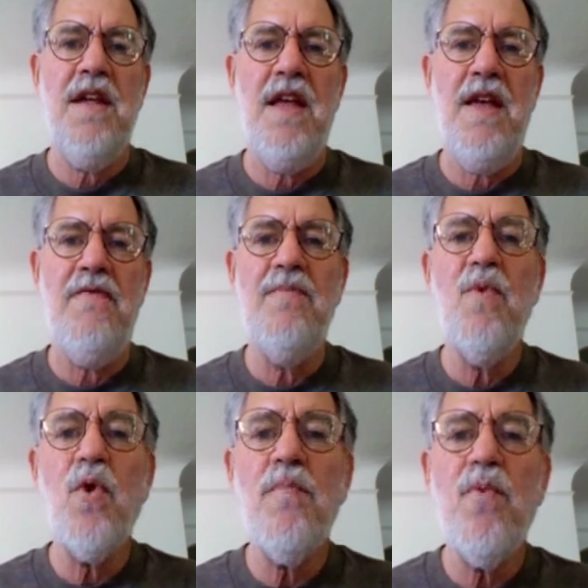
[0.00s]
Even
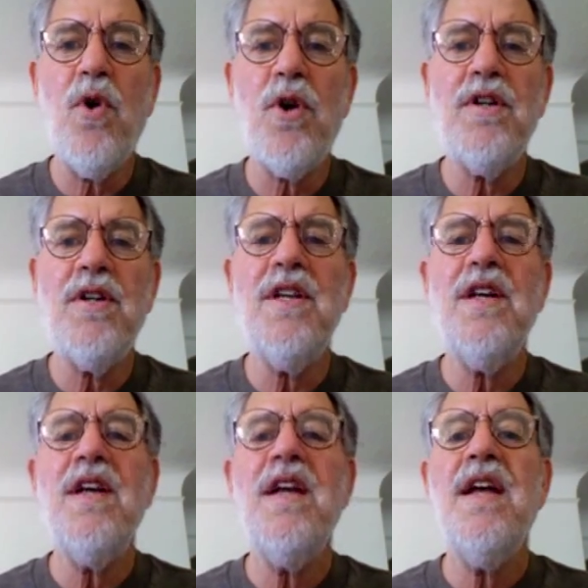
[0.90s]
more important,
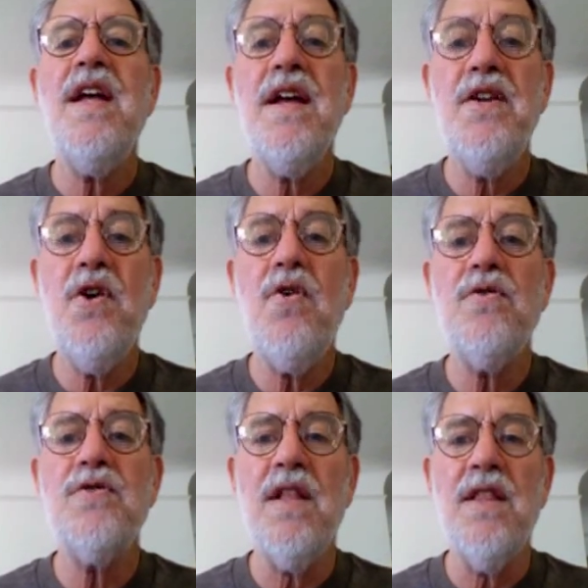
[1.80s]
he
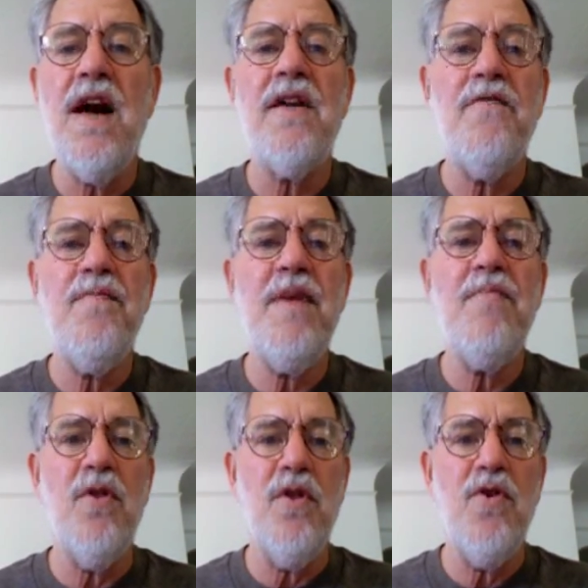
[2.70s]
knows a lot of
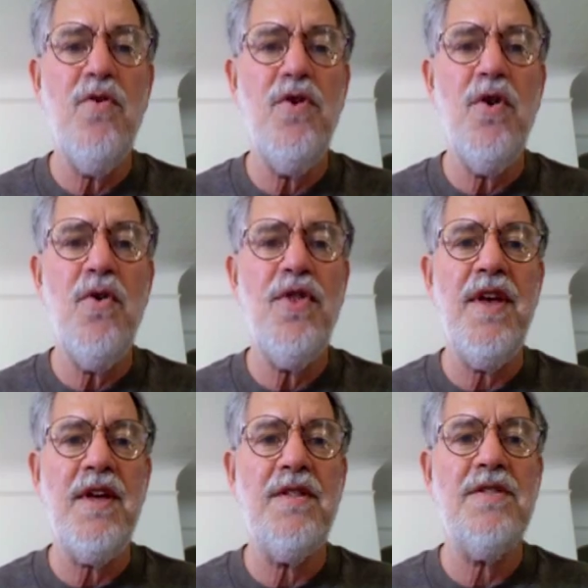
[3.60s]
people who know
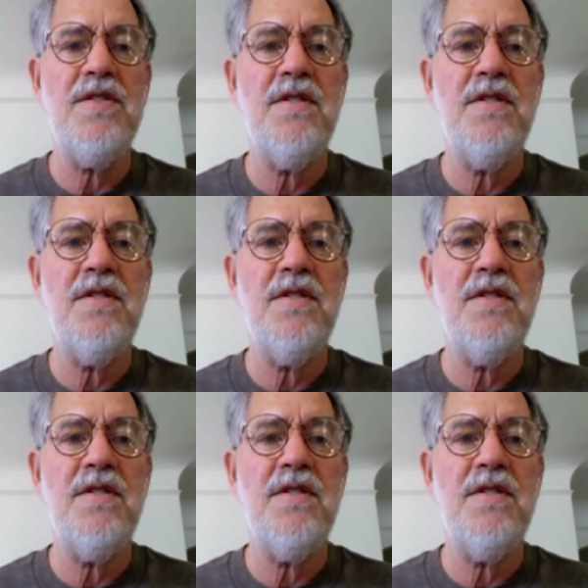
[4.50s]
things.